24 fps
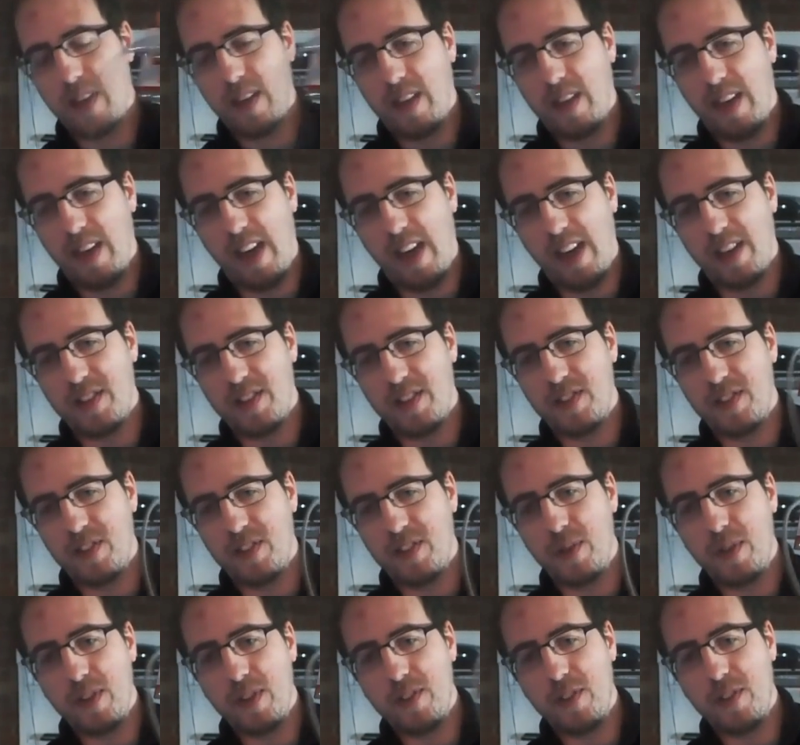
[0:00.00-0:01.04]
And as
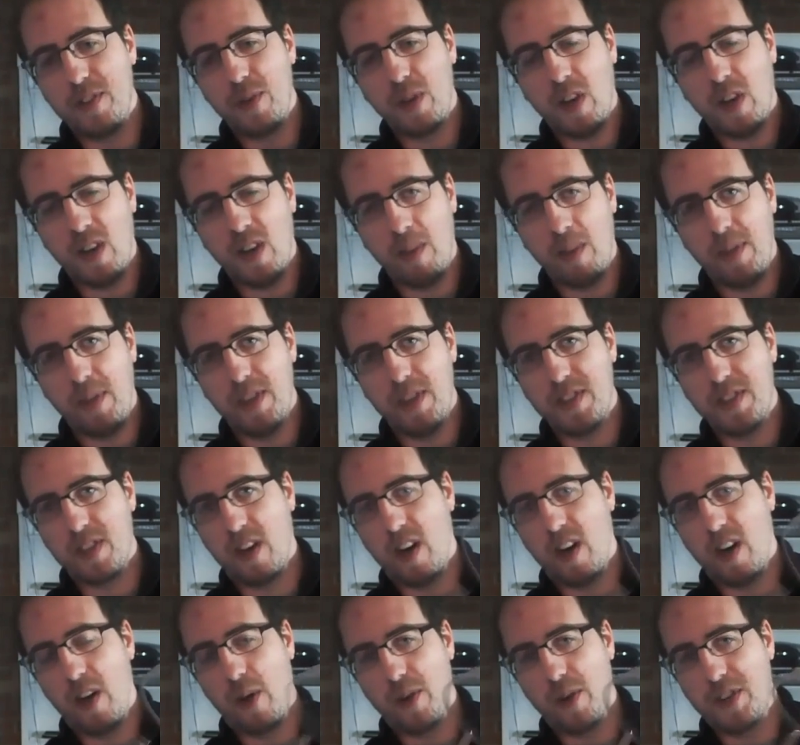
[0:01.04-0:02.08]
soon as you clip this
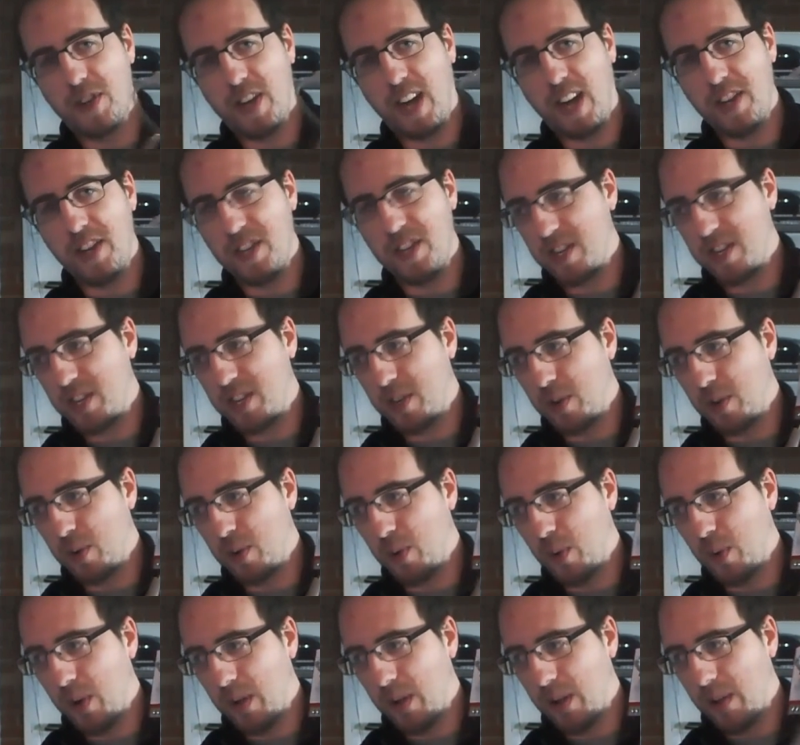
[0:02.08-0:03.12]
on or touch it
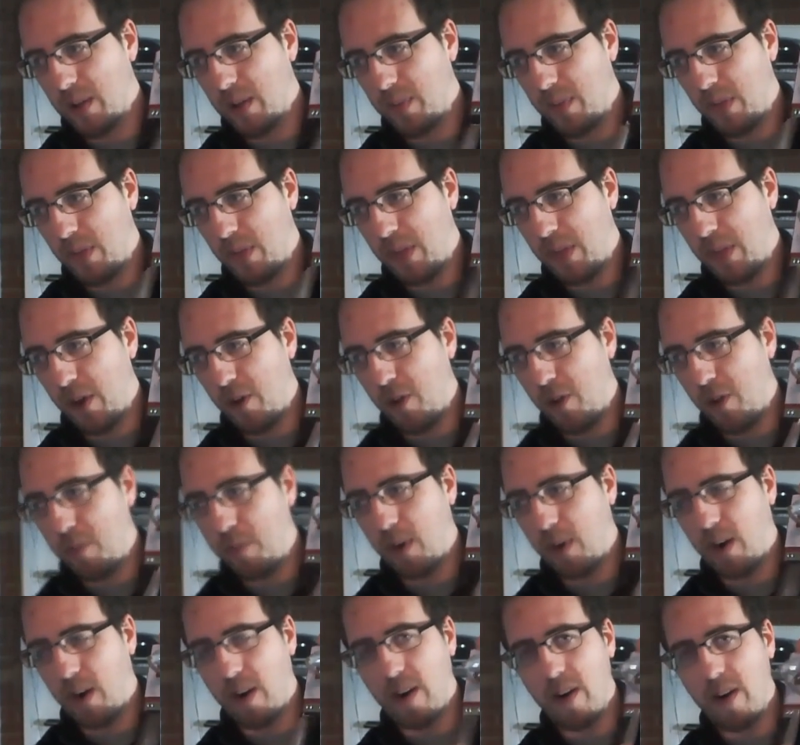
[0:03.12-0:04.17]
to the earth
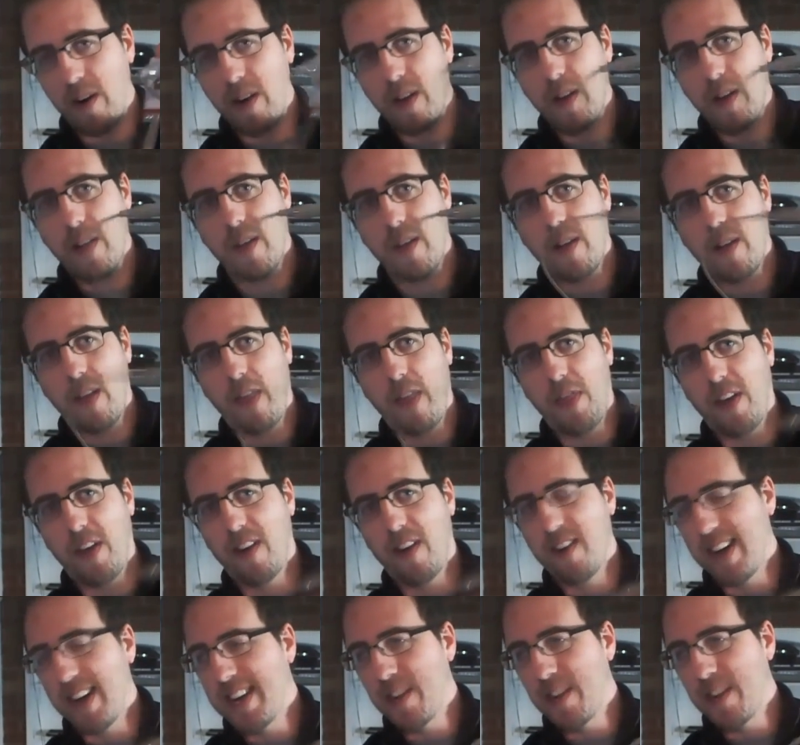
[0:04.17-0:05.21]
bar, the
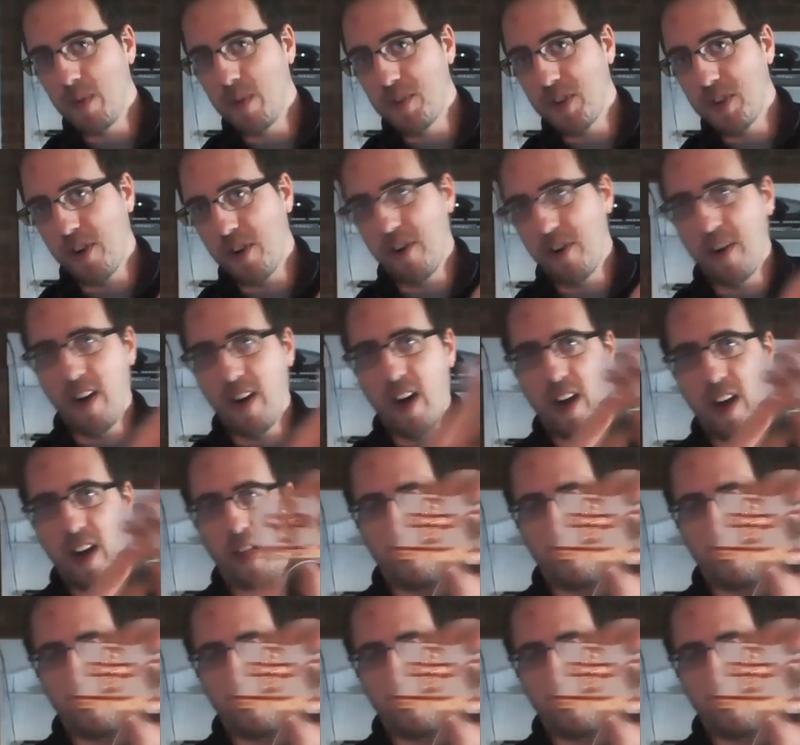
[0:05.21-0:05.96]
light will turn on on